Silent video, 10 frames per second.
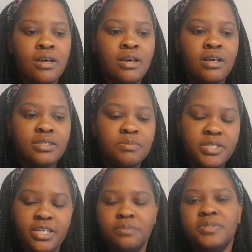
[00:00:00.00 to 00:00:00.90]
Some
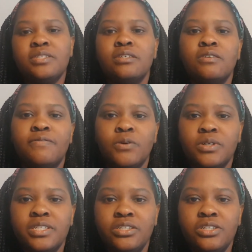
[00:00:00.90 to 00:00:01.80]
tips for
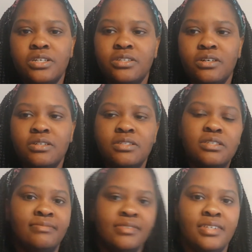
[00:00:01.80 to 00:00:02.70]
teaching
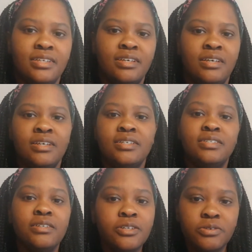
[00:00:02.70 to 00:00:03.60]
adults:
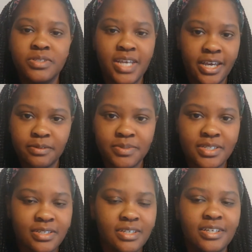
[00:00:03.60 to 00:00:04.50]
still use games.